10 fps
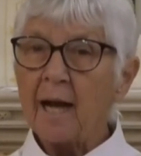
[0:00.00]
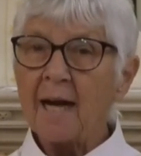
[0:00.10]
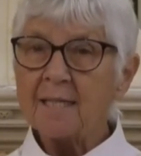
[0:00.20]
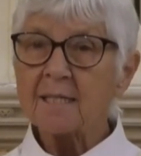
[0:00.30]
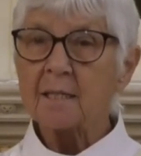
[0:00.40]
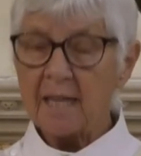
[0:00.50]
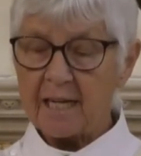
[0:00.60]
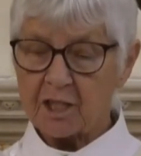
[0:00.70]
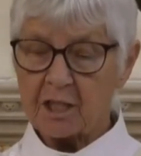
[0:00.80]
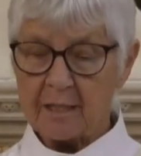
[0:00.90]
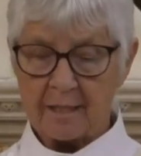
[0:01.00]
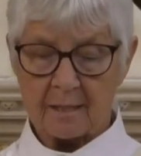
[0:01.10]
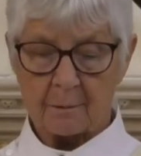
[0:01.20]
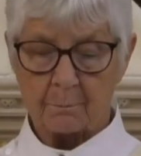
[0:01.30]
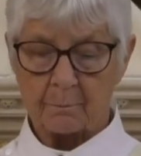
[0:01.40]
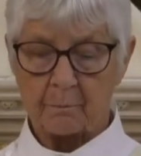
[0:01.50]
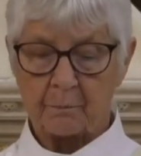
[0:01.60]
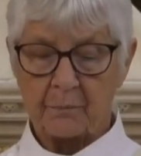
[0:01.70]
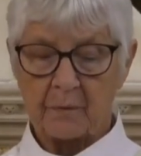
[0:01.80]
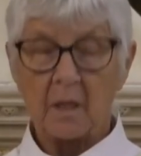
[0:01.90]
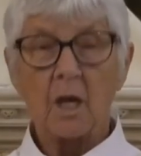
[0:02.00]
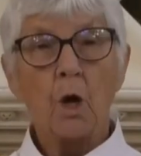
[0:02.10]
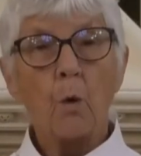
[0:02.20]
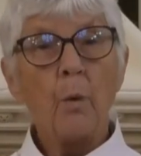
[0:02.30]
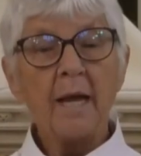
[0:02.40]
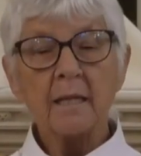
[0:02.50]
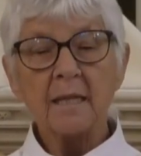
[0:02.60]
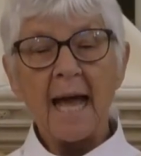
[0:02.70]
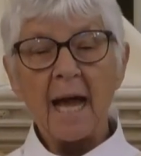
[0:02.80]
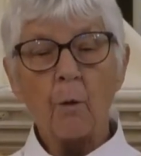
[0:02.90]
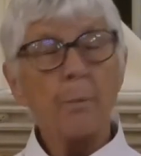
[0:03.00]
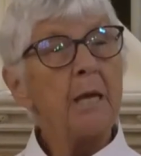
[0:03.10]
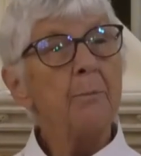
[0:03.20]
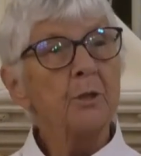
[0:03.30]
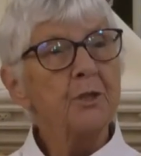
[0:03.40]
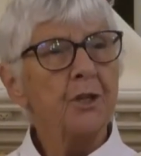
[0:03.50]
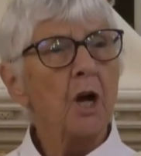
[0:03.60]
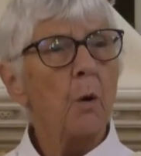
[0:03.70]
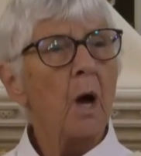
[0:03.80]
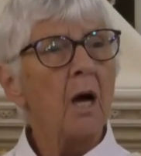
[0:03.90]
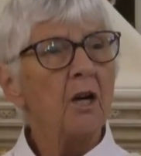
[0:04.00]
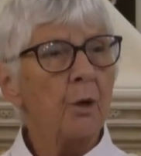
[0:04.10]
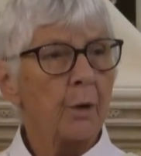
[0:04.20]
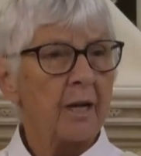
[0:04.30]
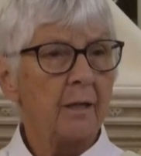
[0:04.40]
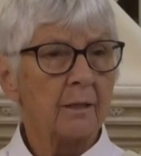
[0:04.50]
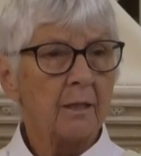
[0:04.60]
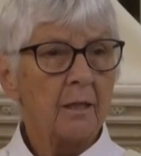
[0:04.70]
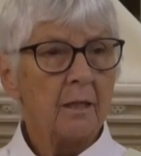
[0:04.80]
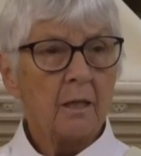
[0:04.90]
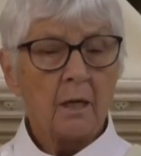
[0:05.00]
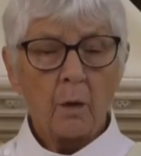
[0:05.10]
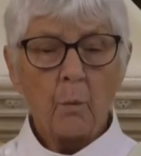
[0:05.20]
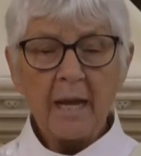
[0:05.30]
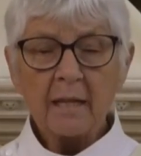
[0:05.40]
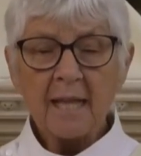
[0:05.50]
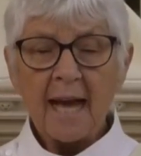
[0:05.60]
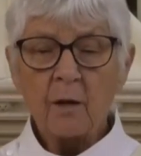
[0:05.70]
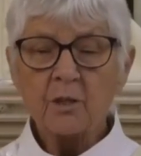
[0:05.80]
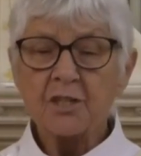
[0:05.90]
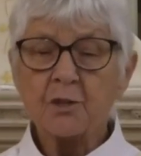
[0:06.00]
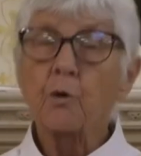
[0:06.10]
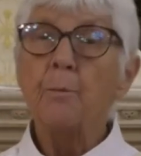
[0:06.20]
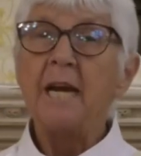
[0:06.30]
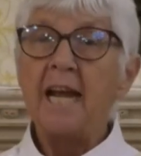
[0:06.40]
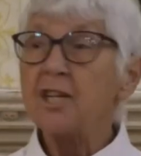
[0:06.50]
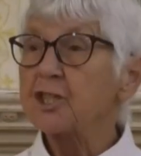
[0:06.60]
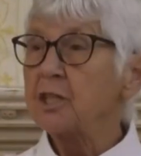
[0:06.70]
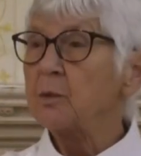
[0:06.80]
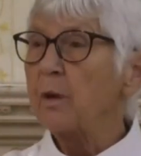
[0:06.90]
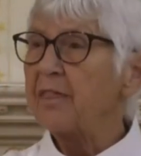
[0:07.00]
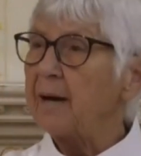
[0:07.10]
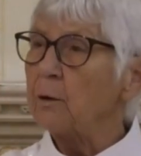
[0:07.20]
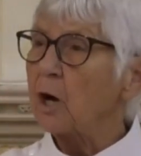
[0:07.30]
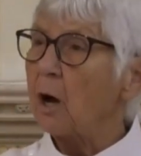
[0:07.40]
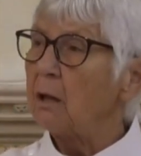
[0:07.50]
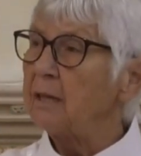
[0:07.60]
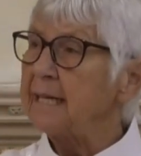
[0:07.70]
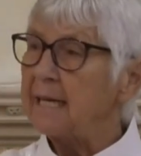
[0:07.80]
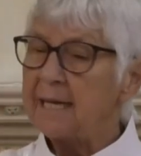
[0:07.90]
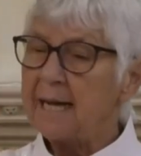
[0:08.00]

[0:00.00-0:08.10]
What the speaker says: isolationism. We allow people to go hungry. We allow discrimination without calling it